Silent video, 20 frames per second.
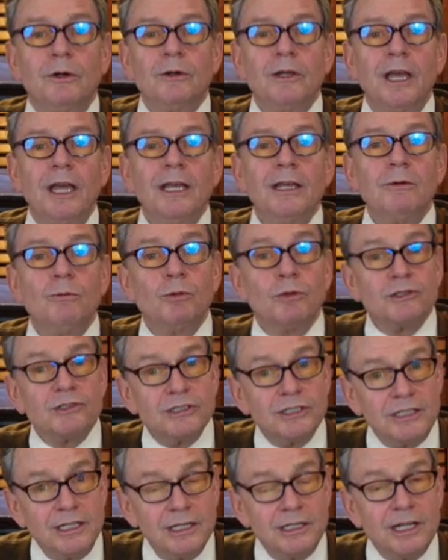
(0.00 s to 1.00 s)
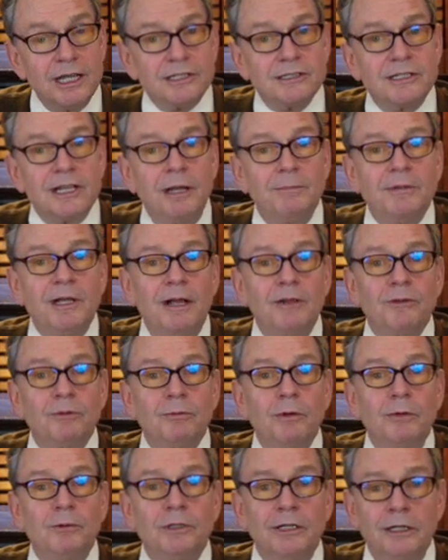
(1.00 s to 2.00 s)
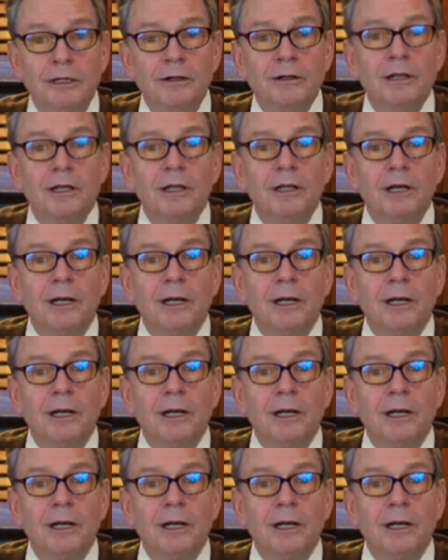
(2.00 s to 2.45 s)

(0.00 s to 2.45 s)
Okay, we'll see you next time down the road here